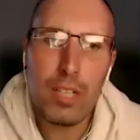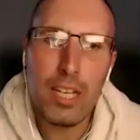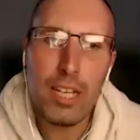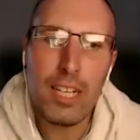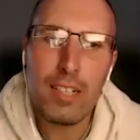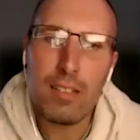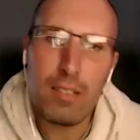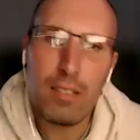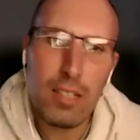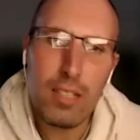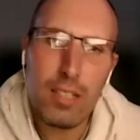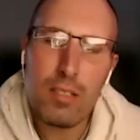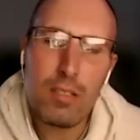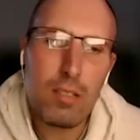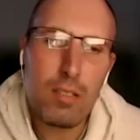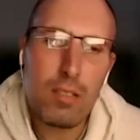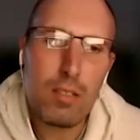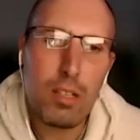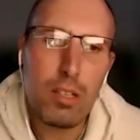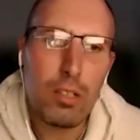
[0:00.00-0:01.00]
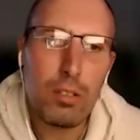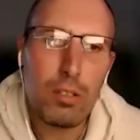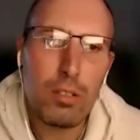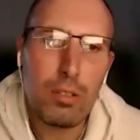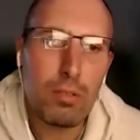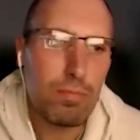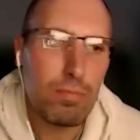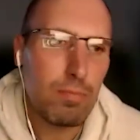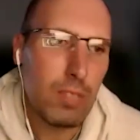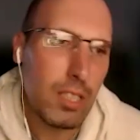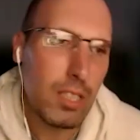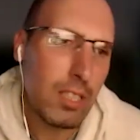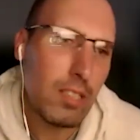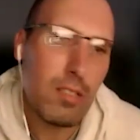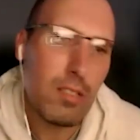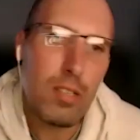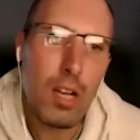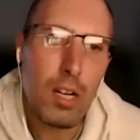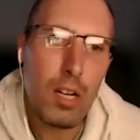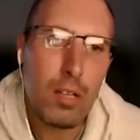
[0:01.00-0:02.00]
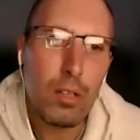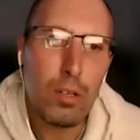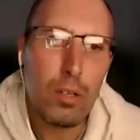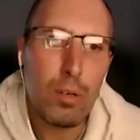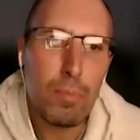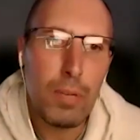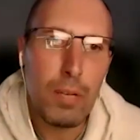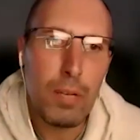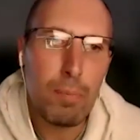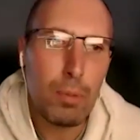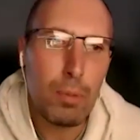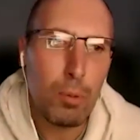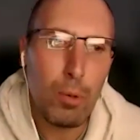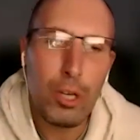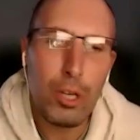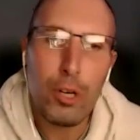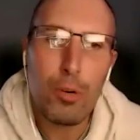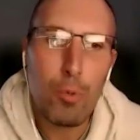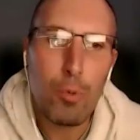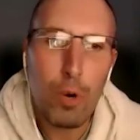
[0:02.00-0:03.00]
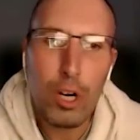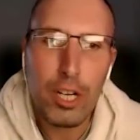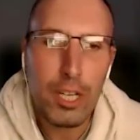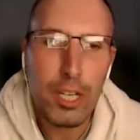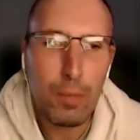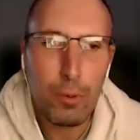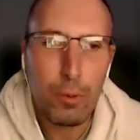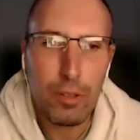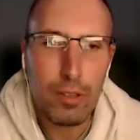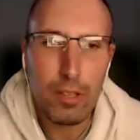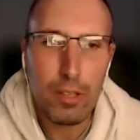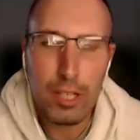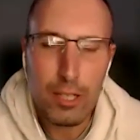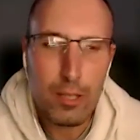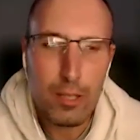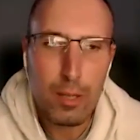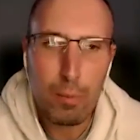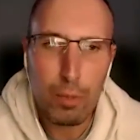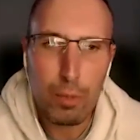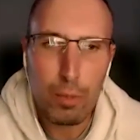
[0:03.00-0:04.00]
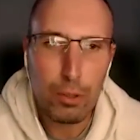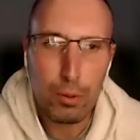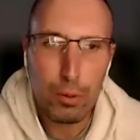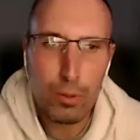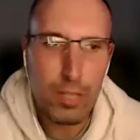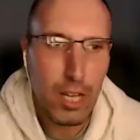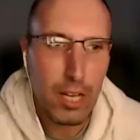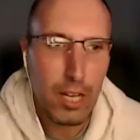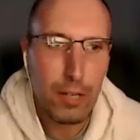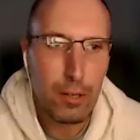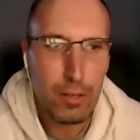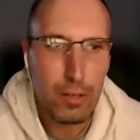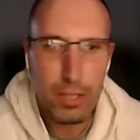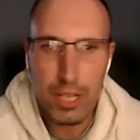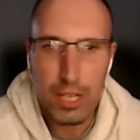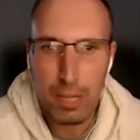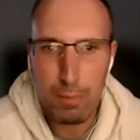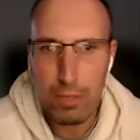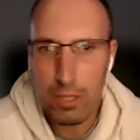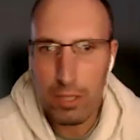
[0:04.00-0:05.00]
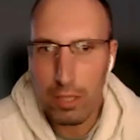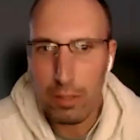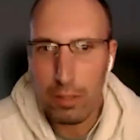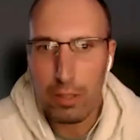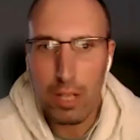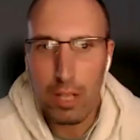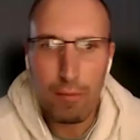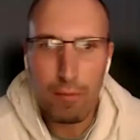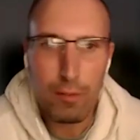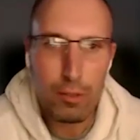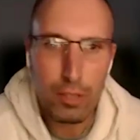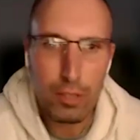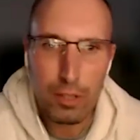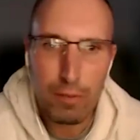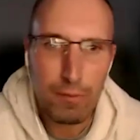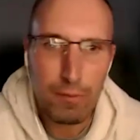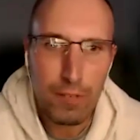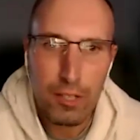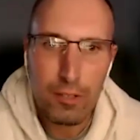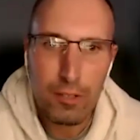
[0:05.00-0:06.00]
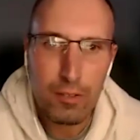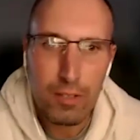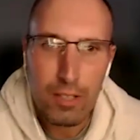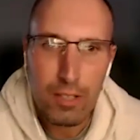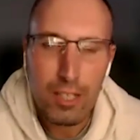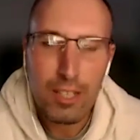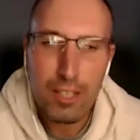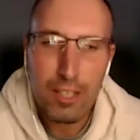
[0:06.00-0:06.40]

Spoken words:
it can suck a little bit, but when you're working with like someone who's at your same skill level in the field,